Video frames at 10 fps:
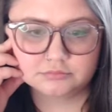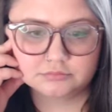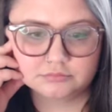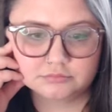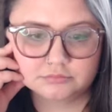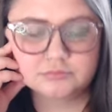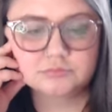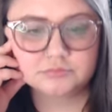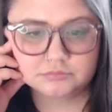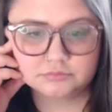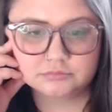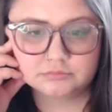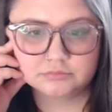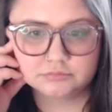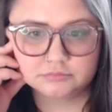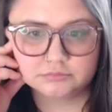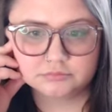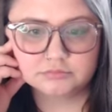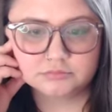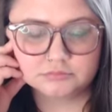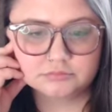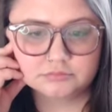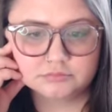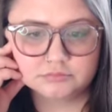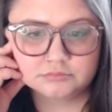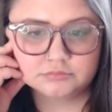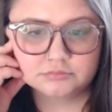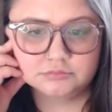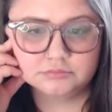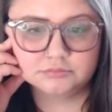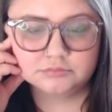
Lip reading: [no speech]